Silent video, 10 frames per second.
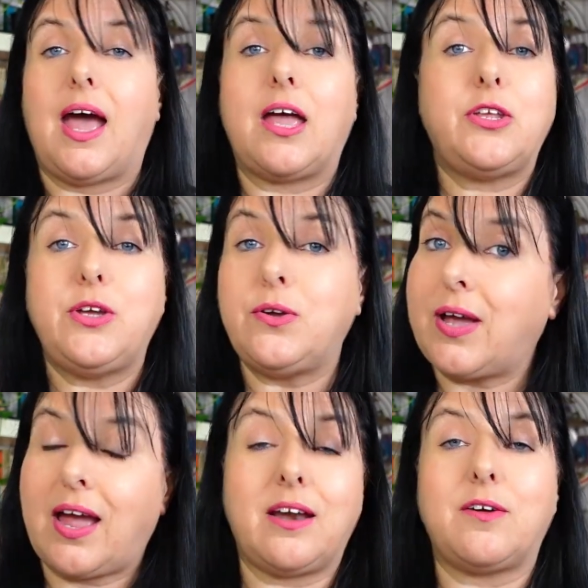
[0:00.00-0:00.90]
and you
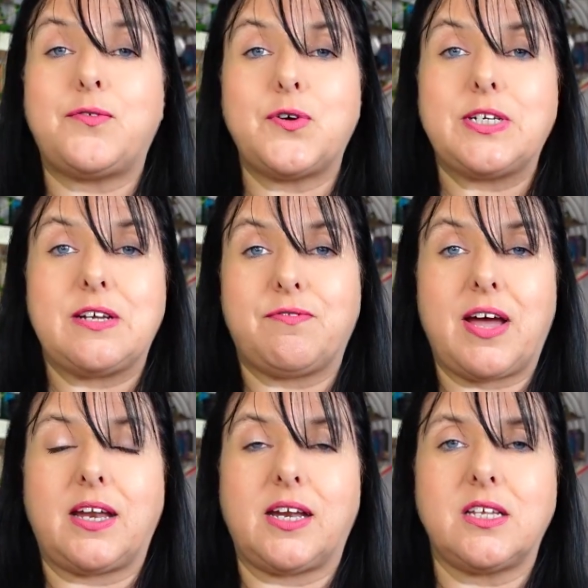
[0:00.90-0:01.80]
can't afford it
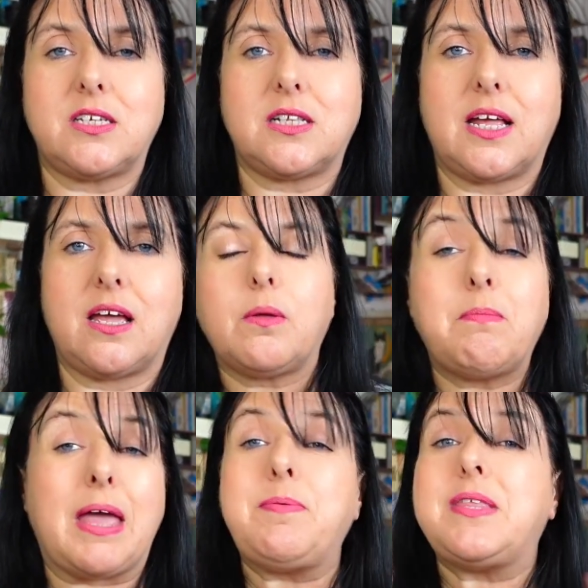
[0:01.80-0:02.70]
financially.
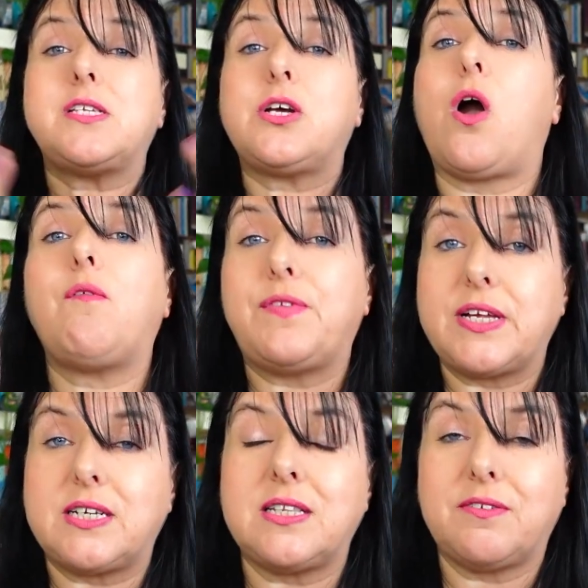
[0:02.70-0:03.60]
Maybe there's a
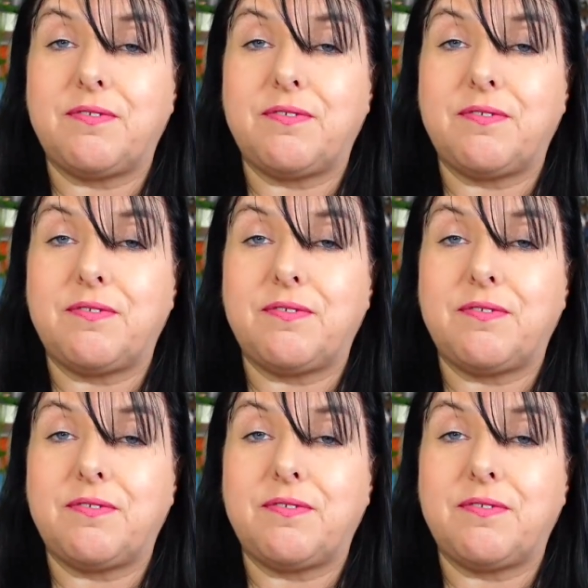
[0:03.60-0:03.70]
conflict in the